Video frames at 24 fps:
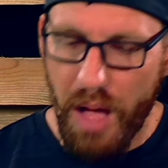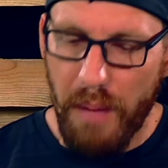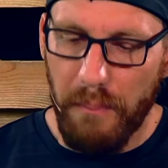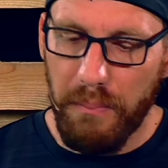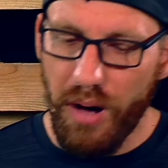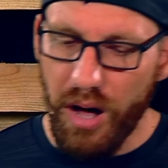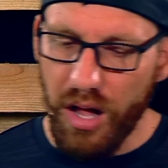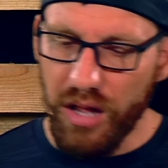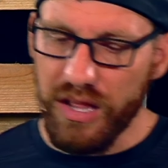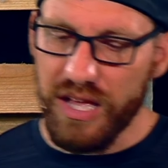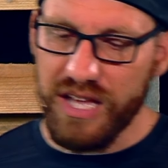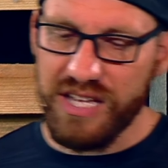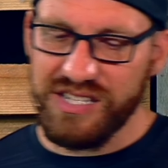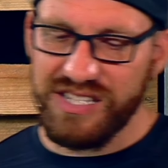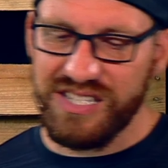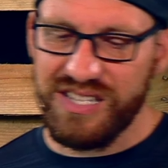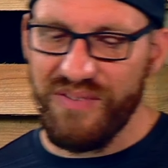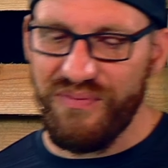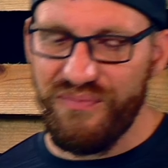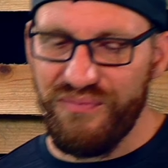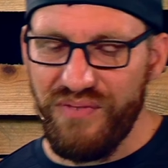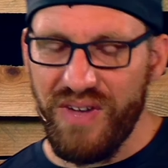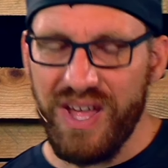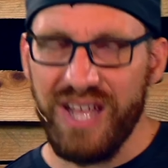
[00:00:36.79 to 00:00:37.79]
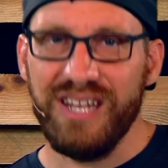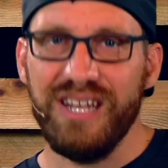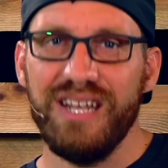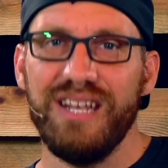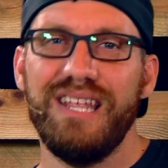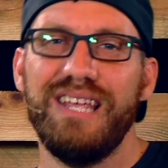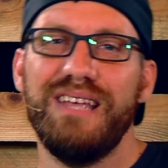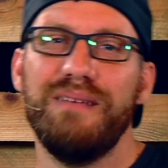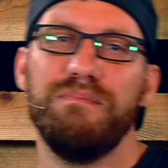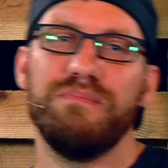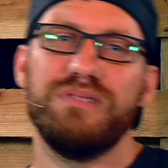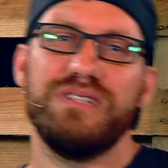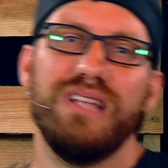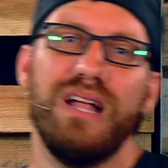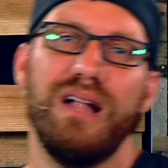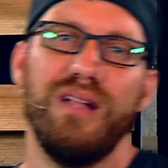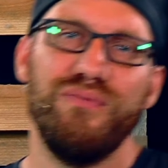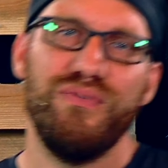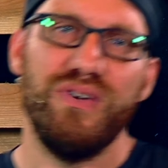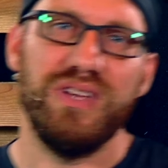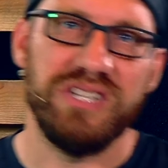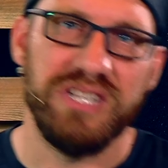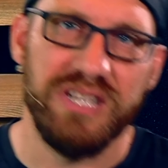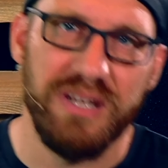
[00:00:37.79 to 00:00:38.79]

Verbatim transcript: Paul has defended himself as